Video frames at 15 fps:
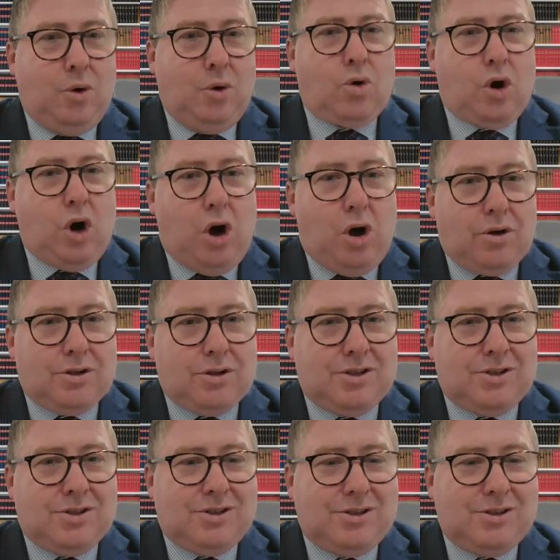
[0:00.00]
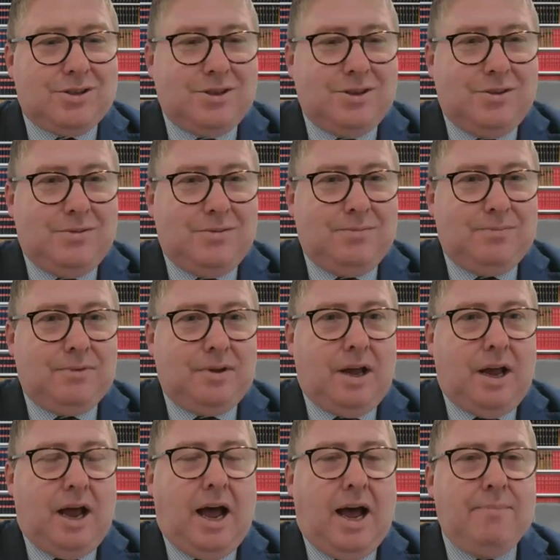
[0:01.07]
or costs.
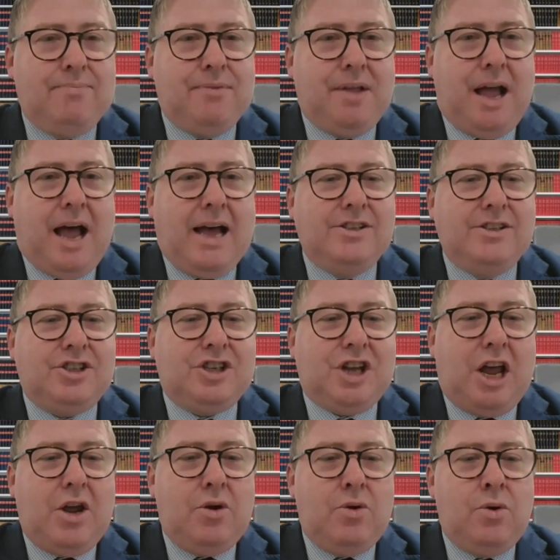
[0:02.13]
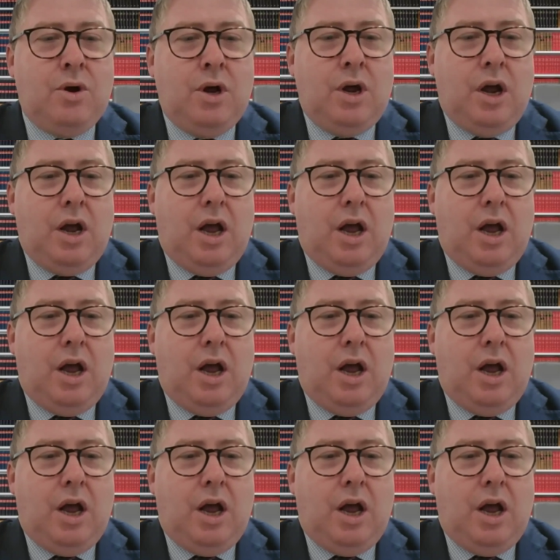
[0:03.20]
And so